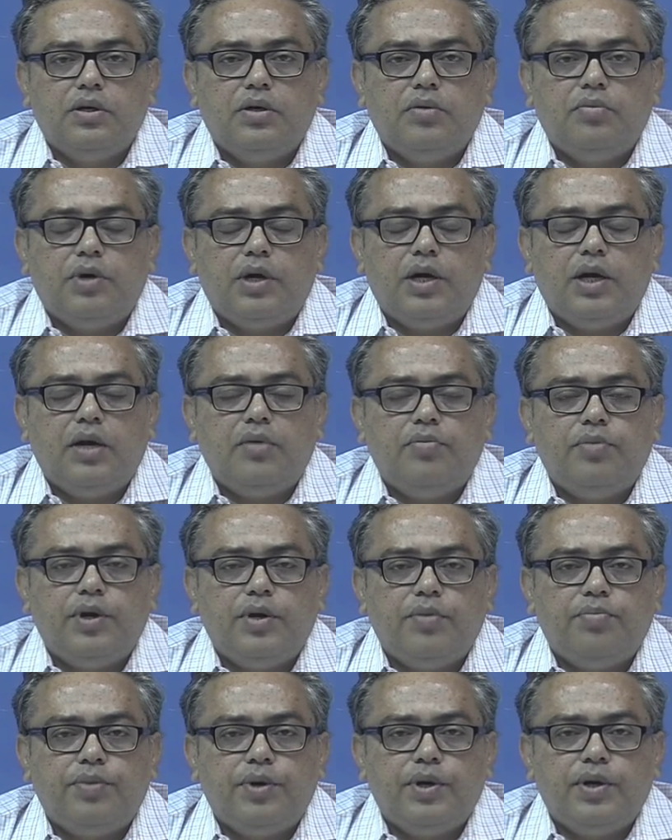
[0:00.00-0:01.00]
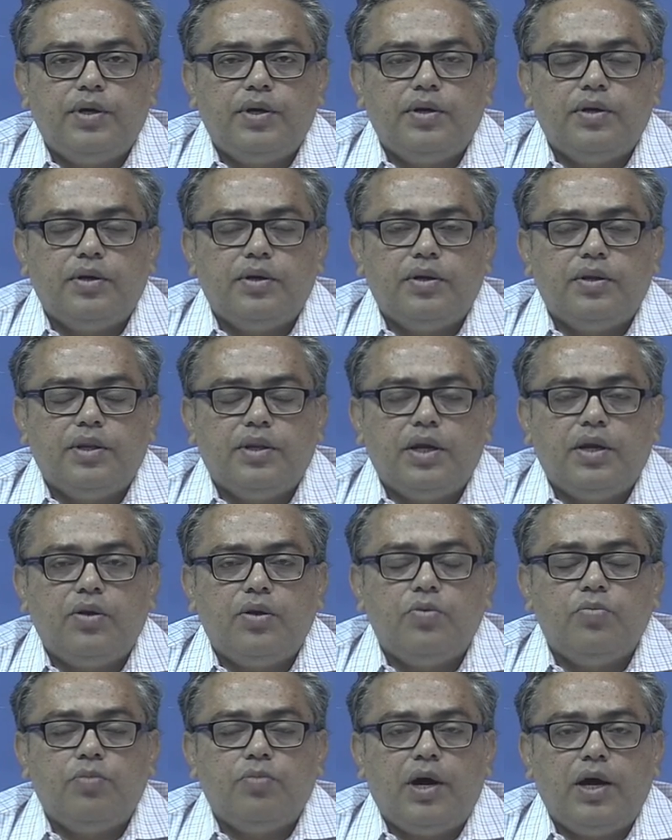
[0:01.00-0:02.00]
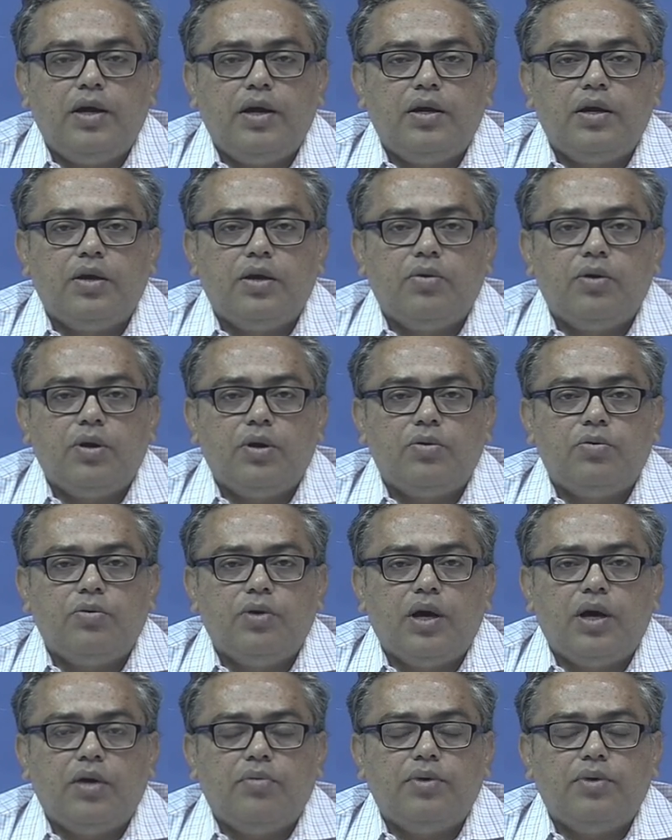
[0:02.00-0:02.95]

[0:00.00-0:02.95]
but let me repeat that you might require to have